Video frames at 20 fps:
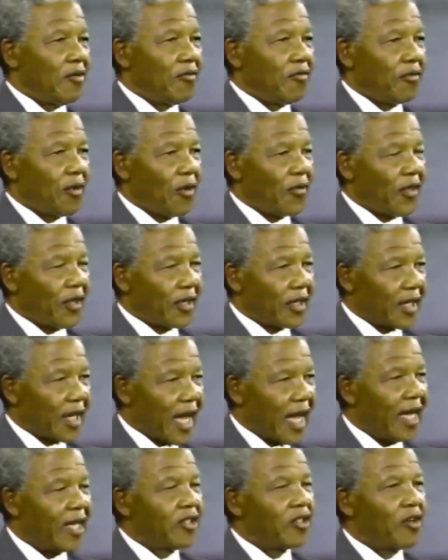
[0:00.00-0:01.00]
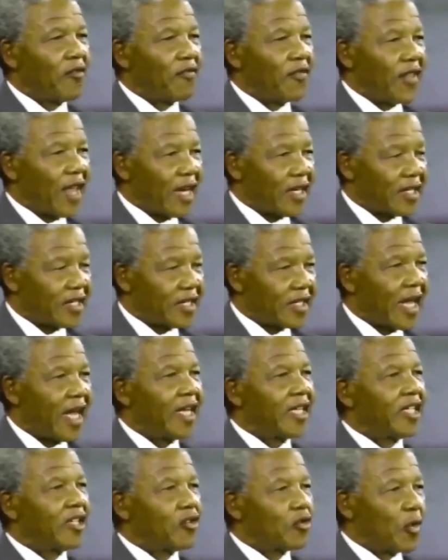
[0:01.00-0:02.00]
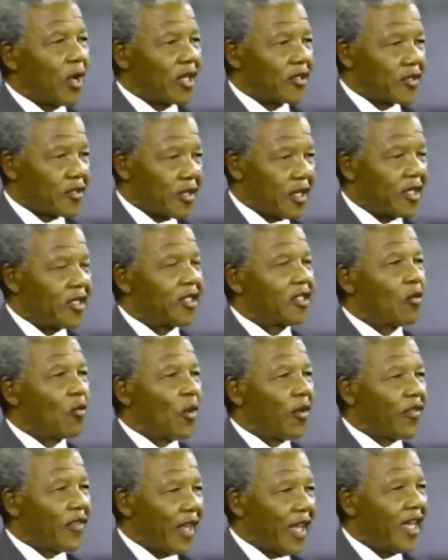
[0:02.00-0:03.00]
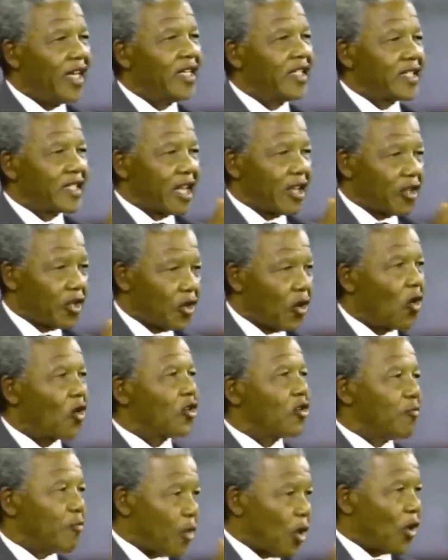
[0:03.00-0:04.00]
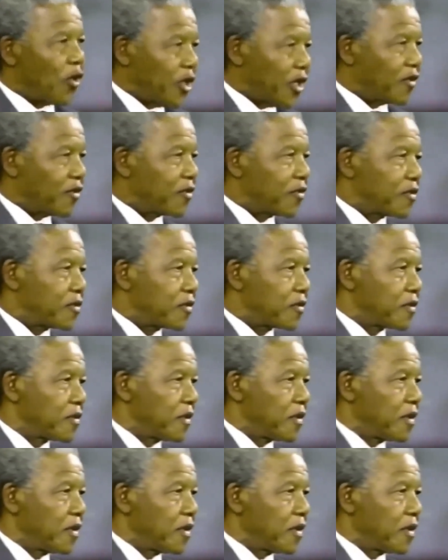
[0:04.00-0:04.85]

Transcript: for the right of that state to exist within secured borders.